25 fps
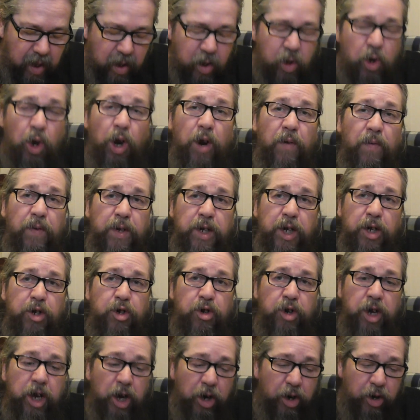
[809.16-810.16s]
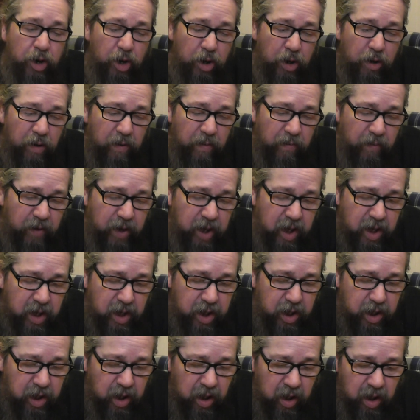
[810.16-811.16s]
know if it's a treat or not for
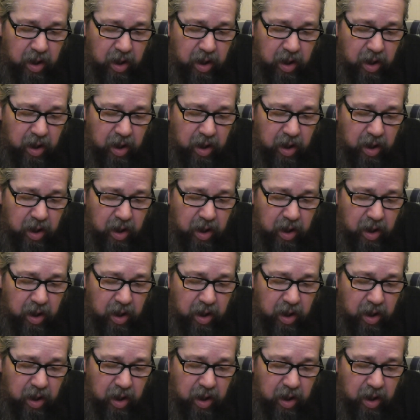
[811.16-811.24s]
yous.